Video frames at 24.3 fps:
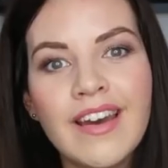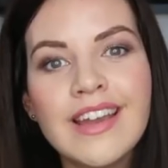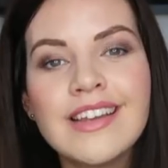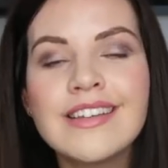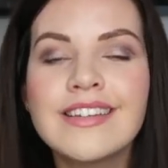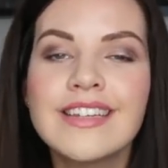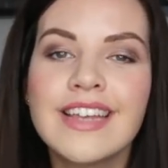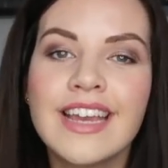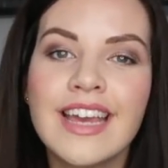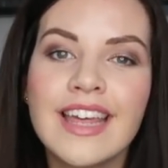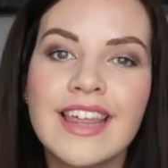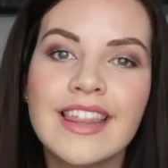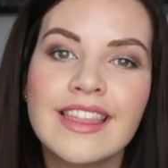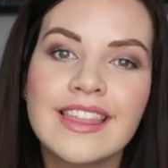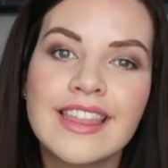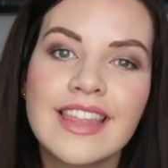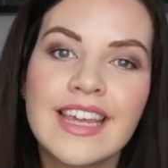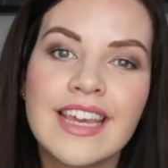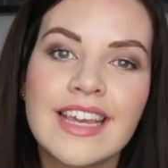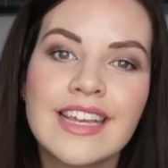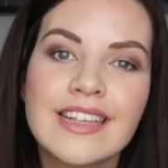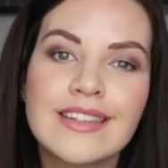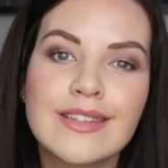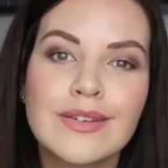I share
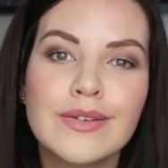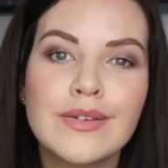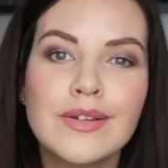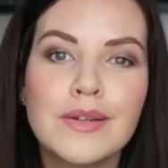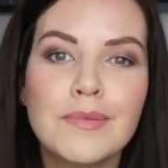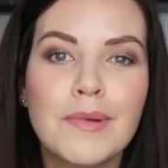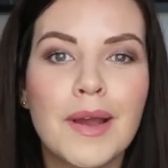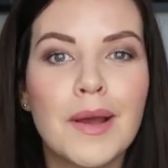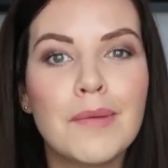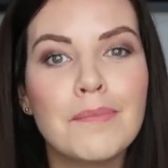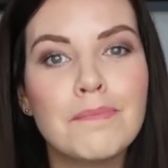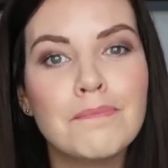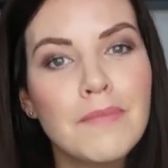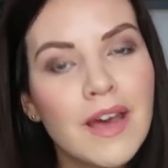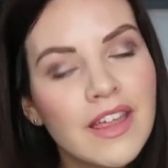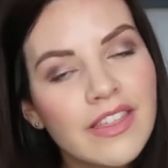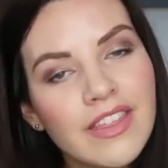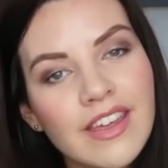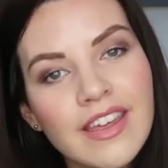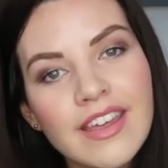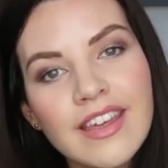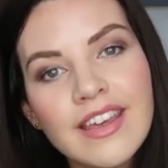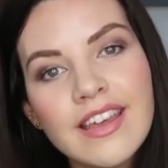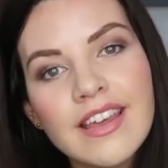things all about
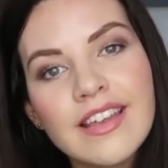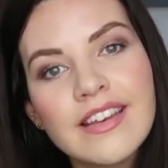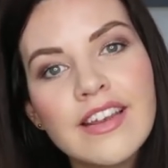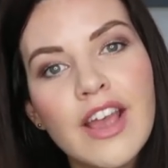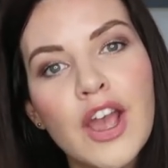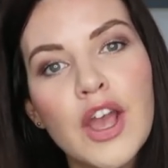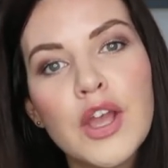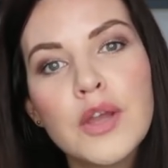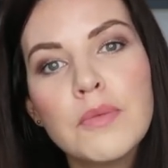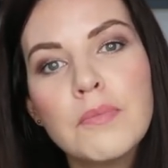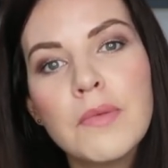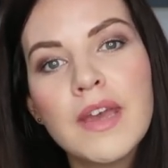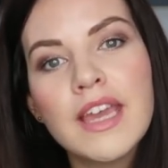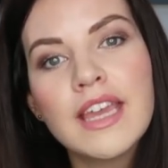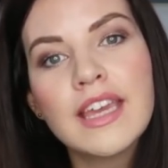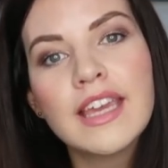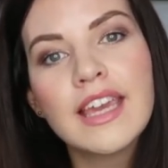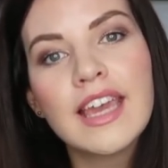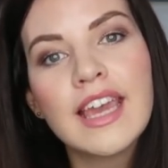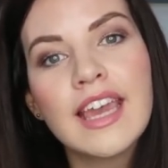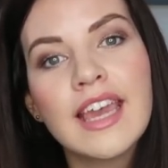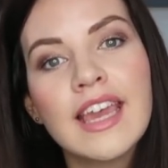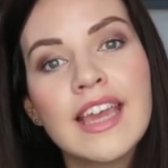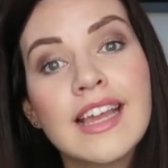motherhood,
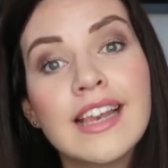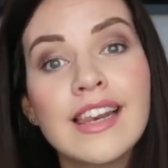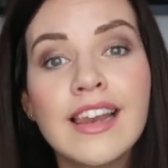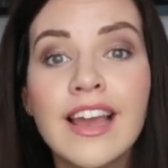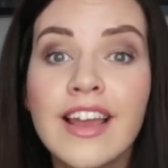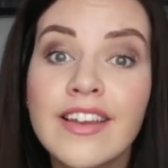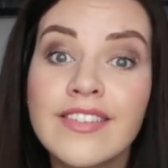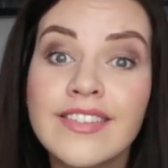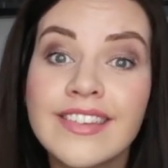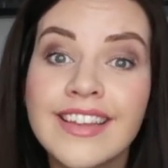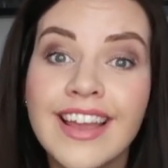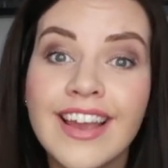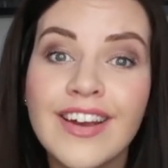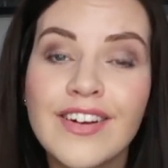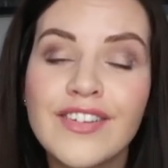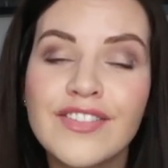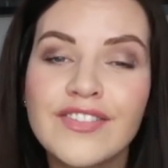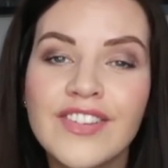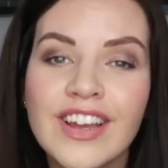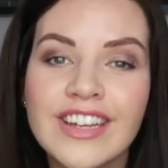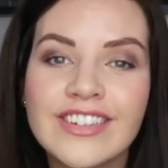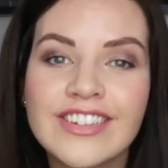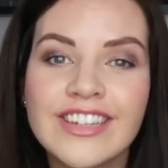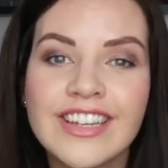homemaking, lifestyle,
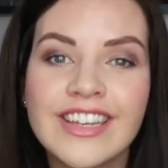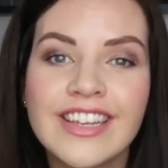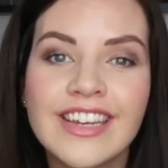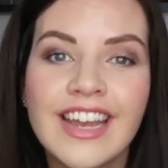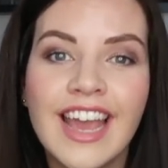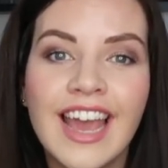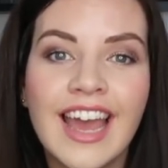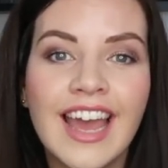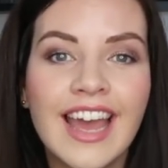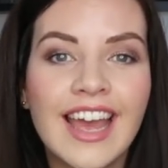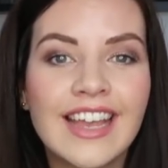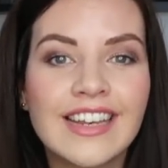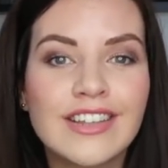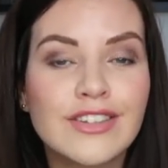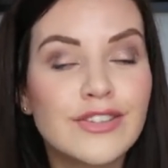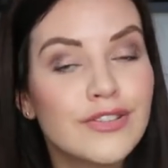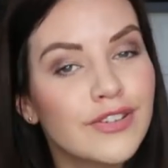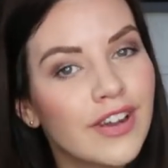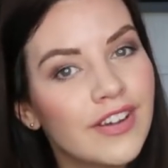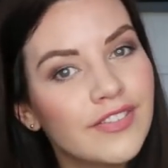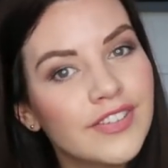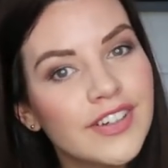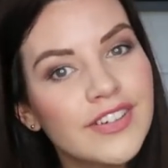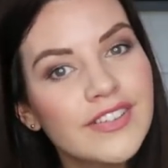fashion and
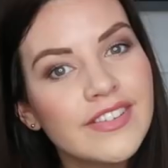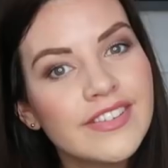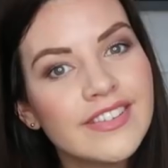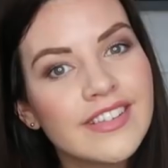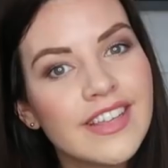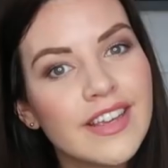travel.